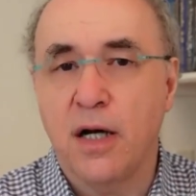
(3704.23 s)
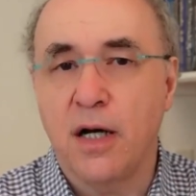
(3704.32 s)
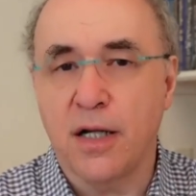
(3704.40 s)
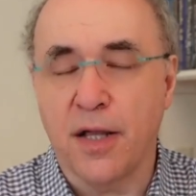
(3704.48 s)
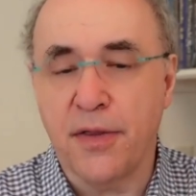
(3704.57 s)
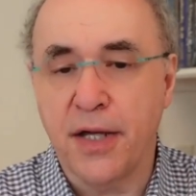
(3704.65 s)

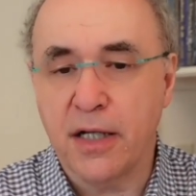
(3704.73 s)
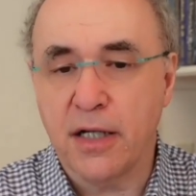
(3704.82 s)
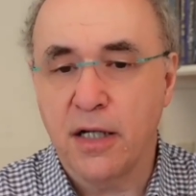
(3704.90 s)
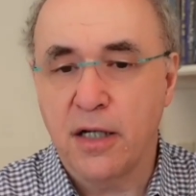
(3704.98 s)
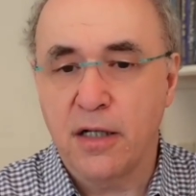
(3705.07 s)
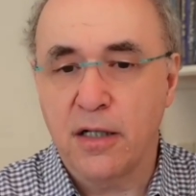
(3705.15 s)
And I
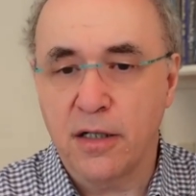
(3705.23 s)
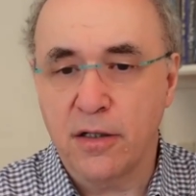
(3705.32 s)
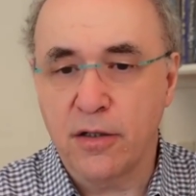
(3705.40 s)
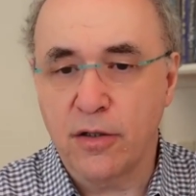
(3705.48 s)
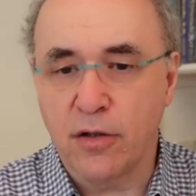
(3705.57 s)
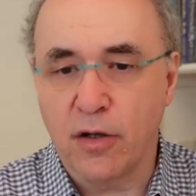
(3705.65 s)
think uh,
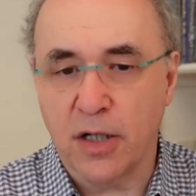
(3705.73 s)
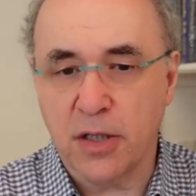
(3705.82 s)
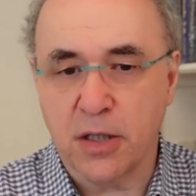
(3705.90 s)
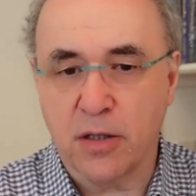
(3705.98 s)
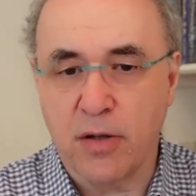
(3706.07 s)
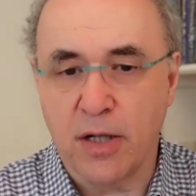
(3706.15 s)
you're
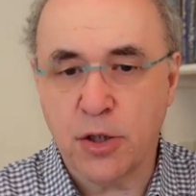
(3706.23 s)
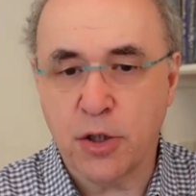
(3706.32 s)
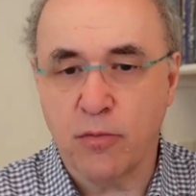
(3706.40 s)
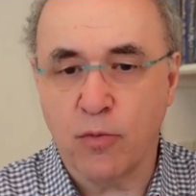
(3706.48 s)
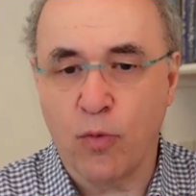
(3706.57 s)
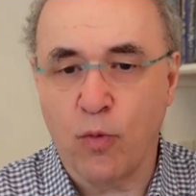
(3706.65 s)
asking a
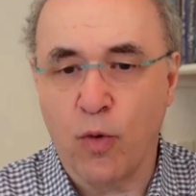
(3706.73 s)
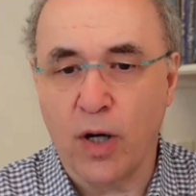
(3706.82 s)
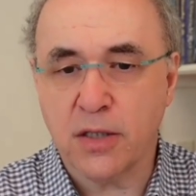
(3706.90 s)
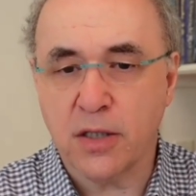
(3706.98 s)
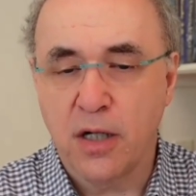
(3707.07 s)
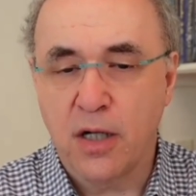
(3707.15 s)
question
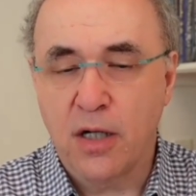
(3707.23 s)
what